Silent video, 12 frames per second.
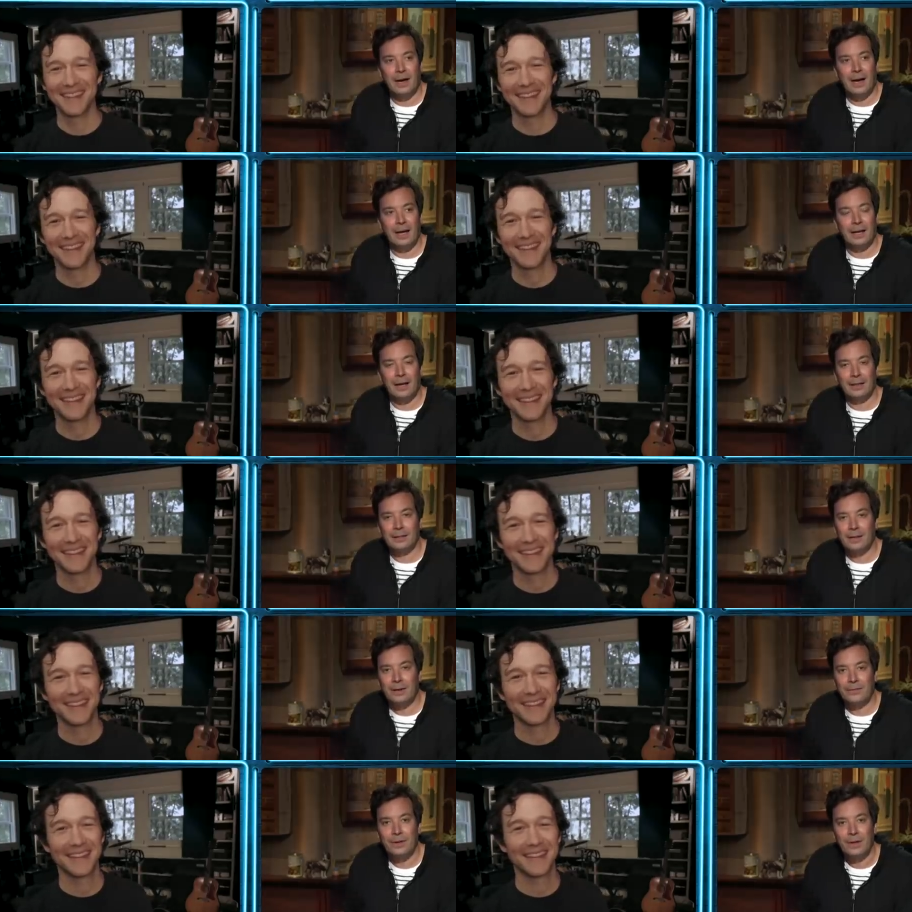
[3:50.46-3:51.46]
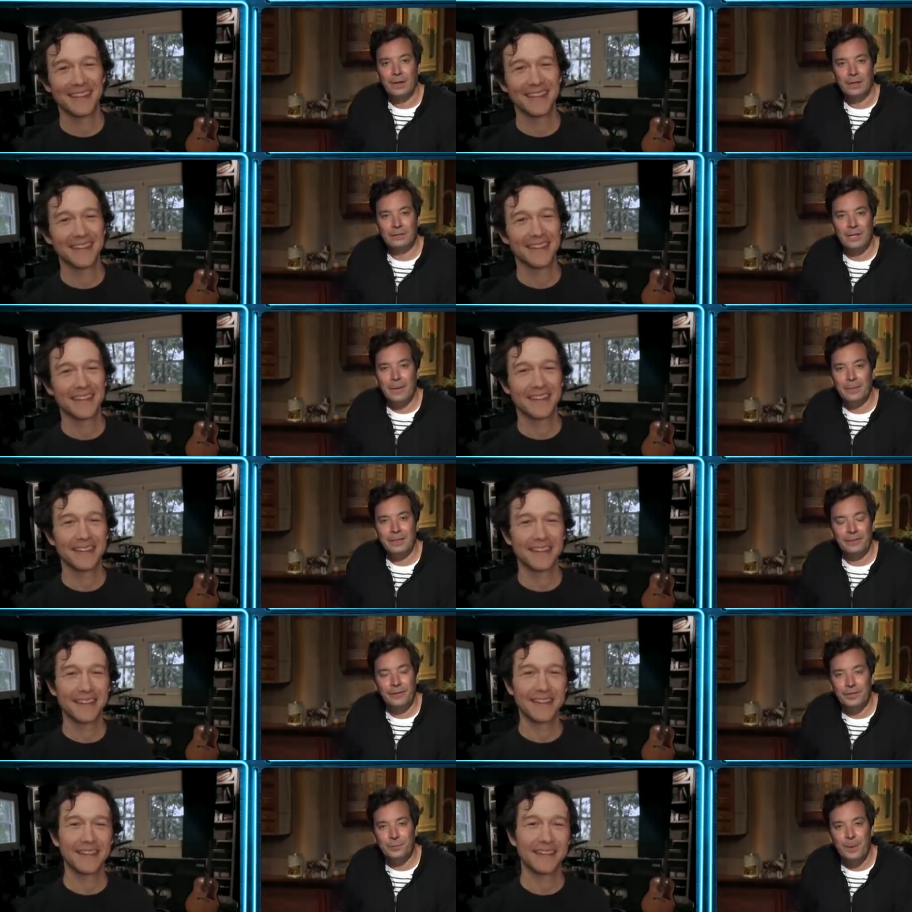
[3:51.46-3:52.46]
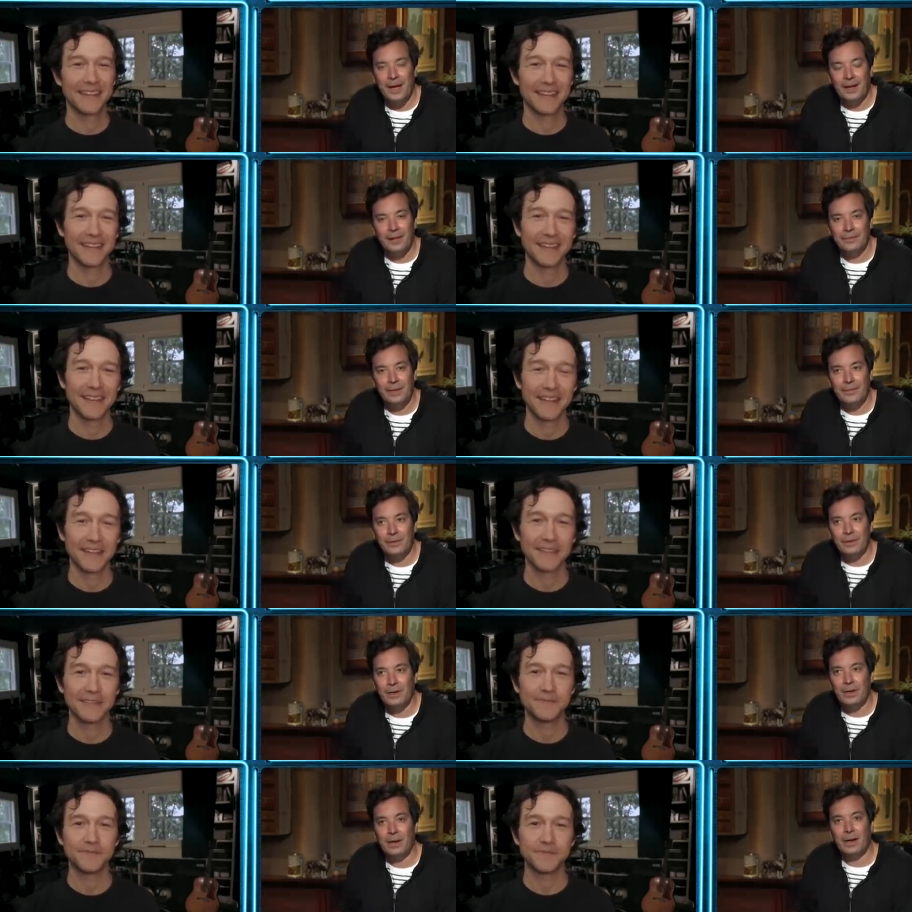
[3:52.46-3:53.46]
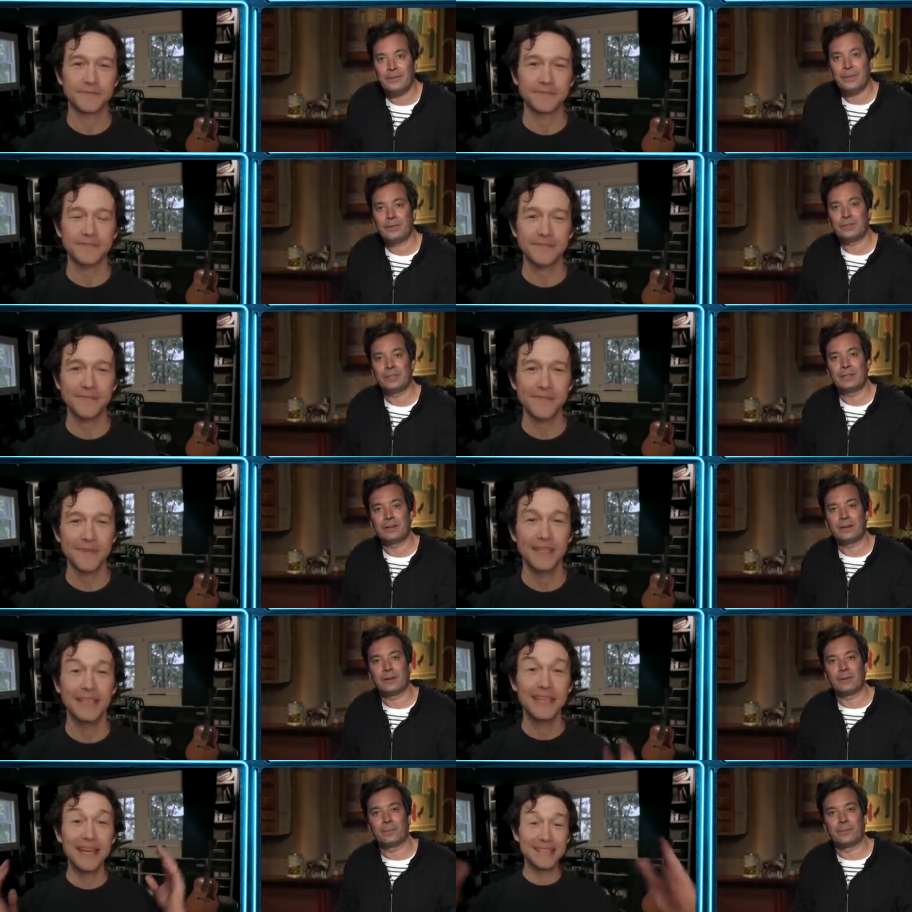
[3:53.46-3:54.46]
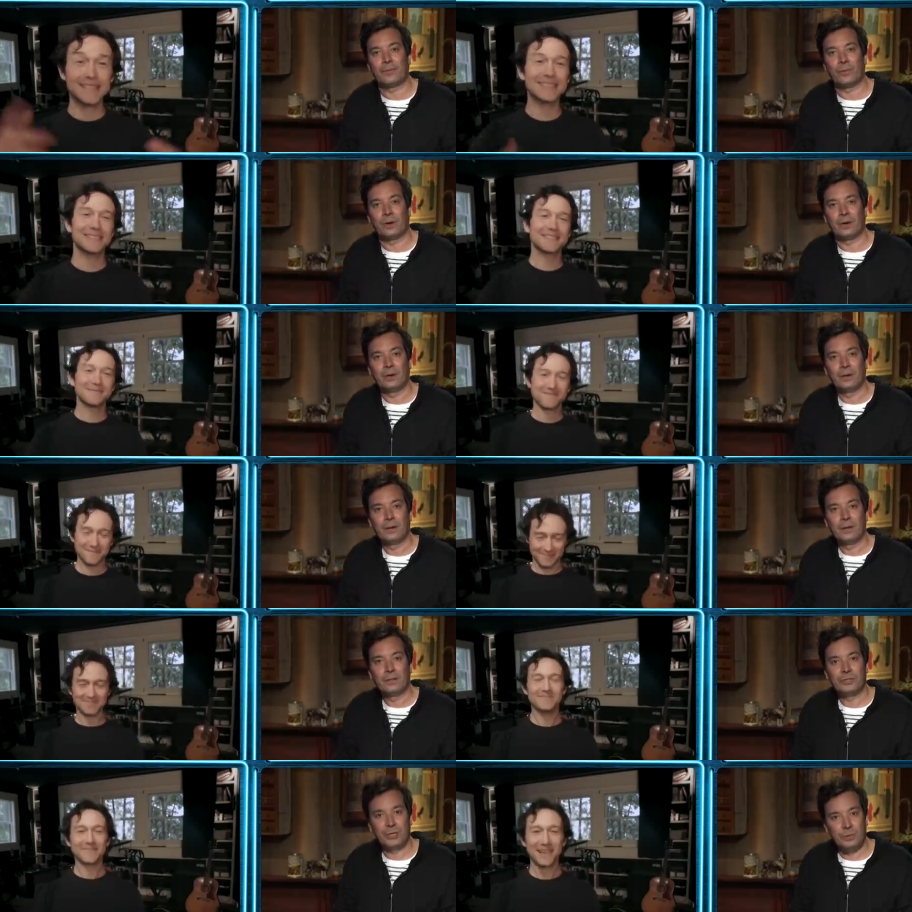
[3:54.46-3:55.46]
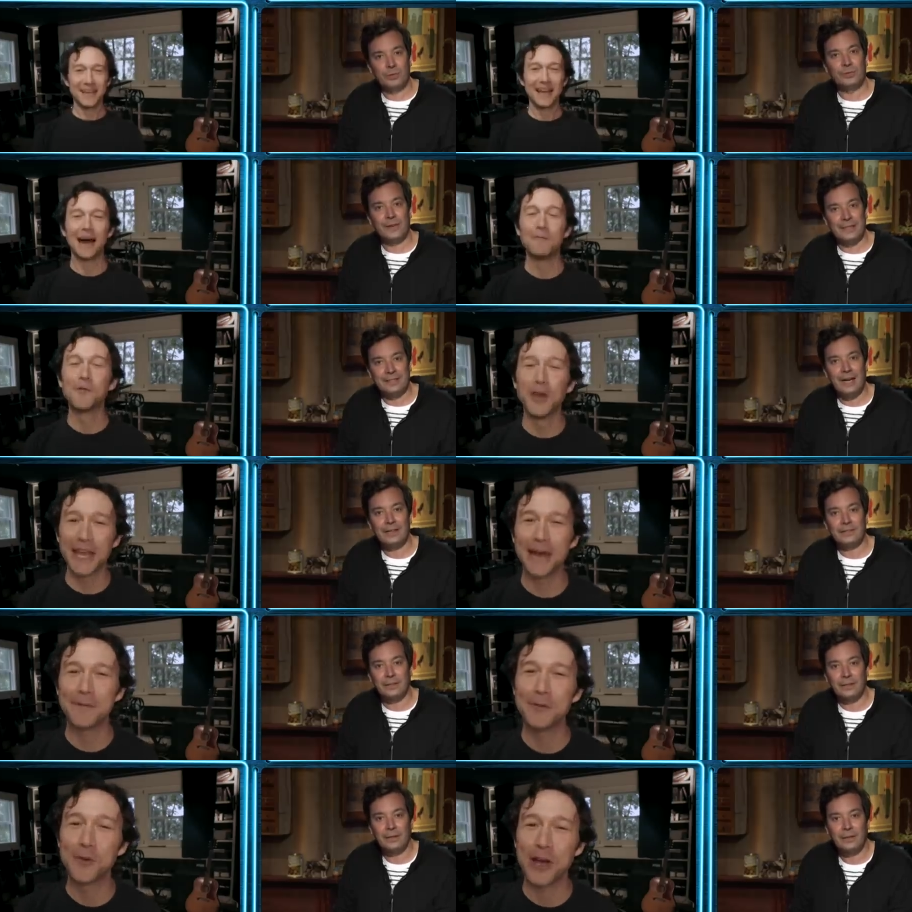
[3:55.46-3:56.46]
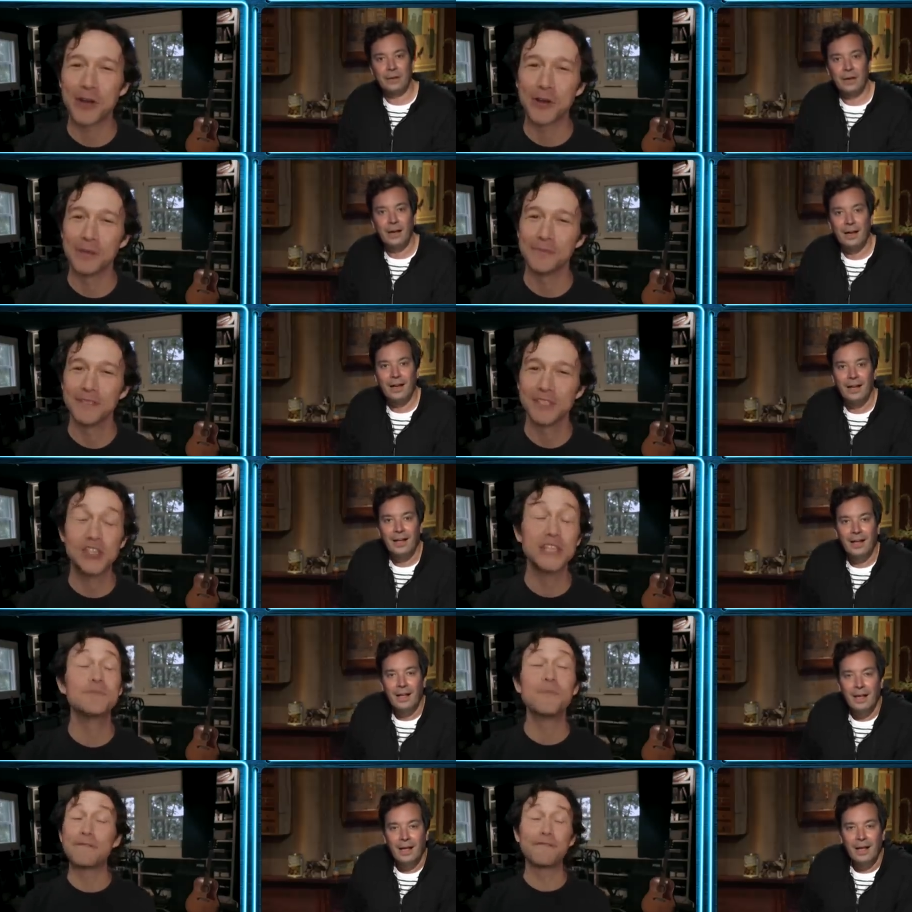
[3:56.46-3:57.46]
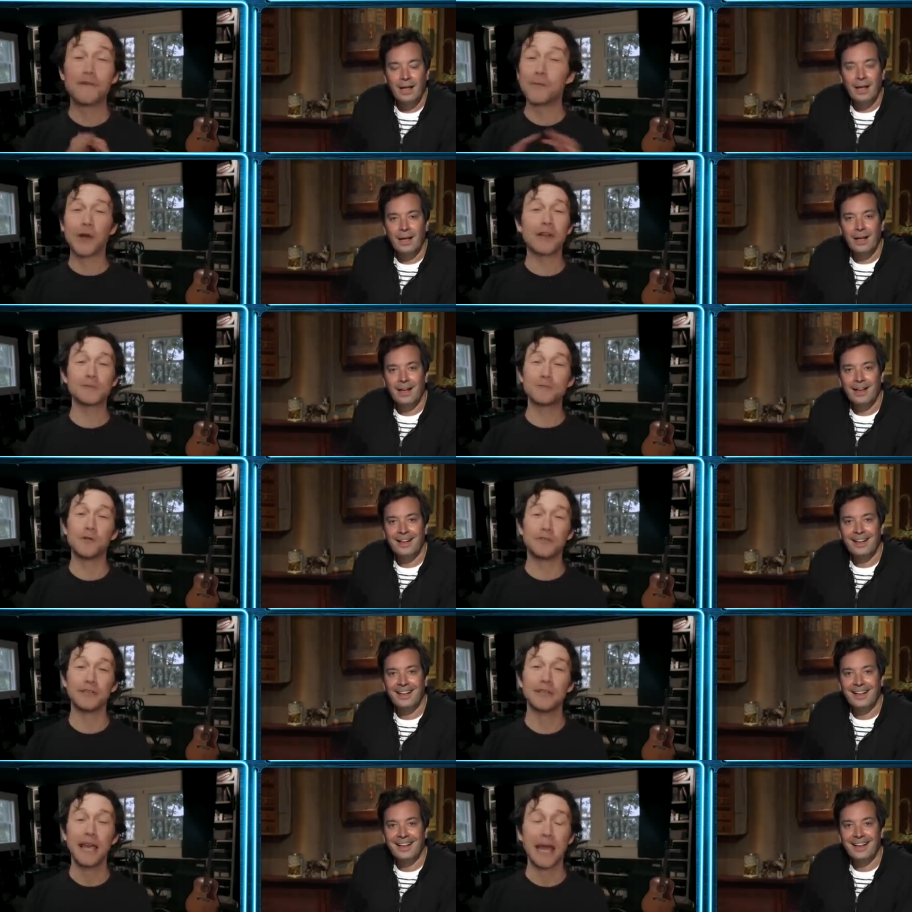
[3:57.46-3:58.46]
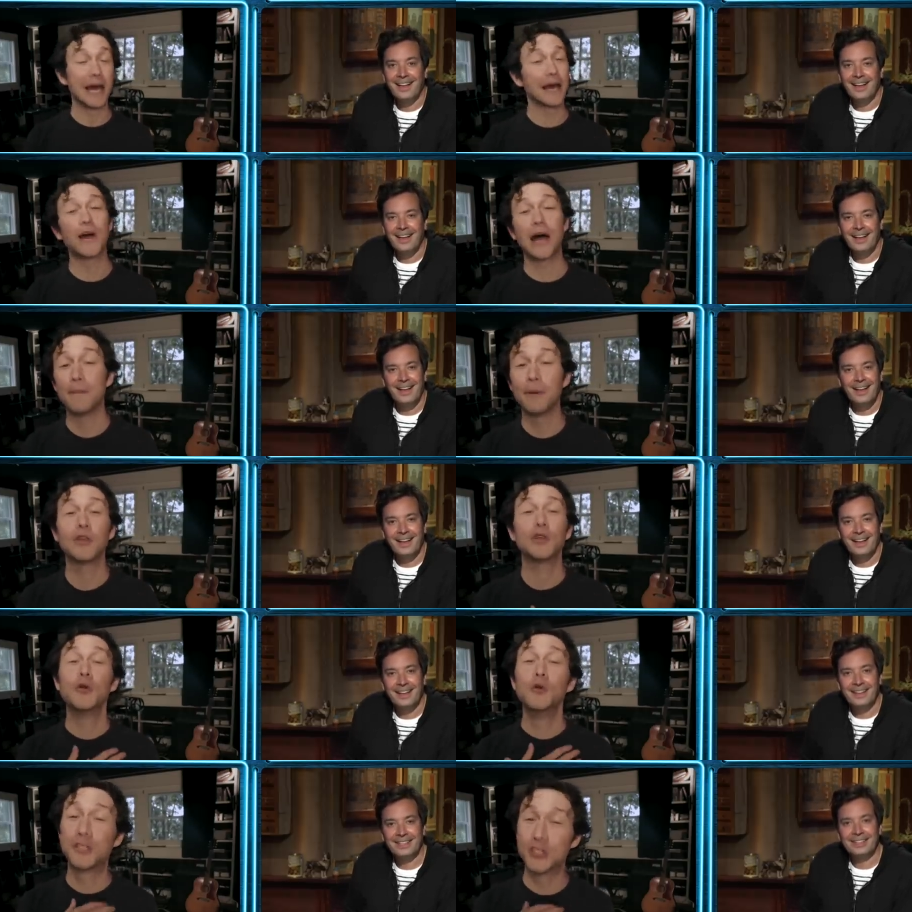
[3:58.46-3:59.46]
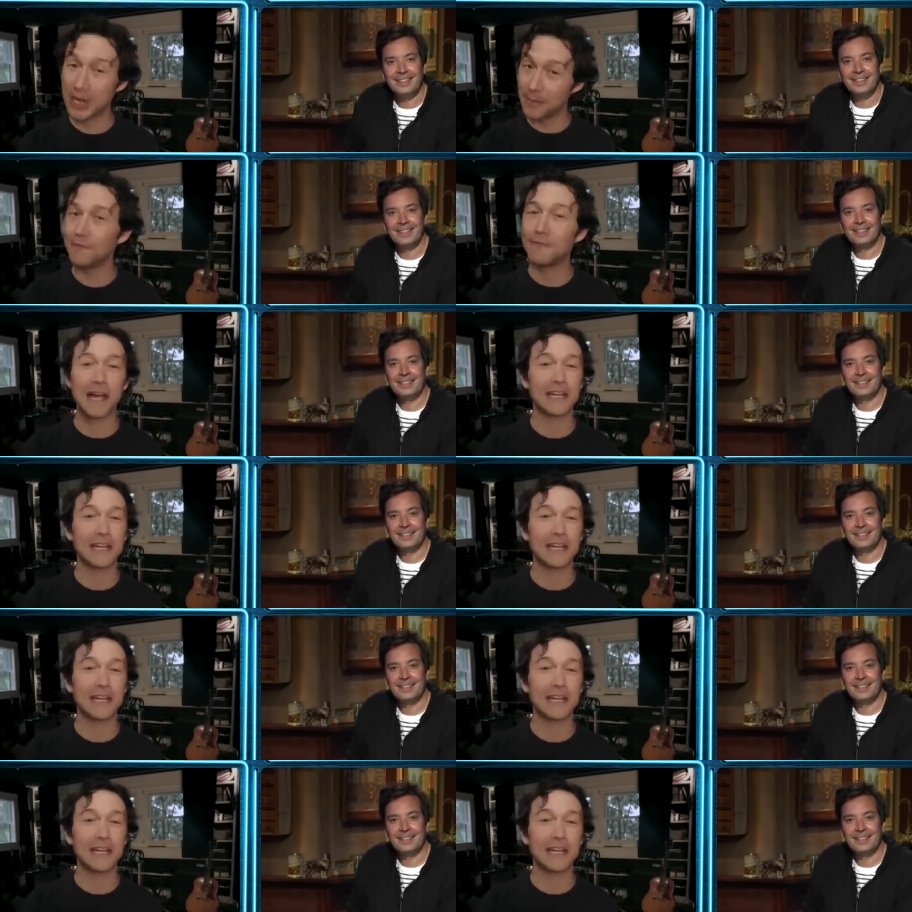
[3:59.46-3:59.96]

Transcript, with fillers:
Speaker 1: I, I, love Dominique Fishback. I've never uh, I've never seen her yes! before. She was. Fantastic. I'm really happy
Speaker 2: you brought her up. She's my favorite part of this movie, and I, am a huge Jamie Foxx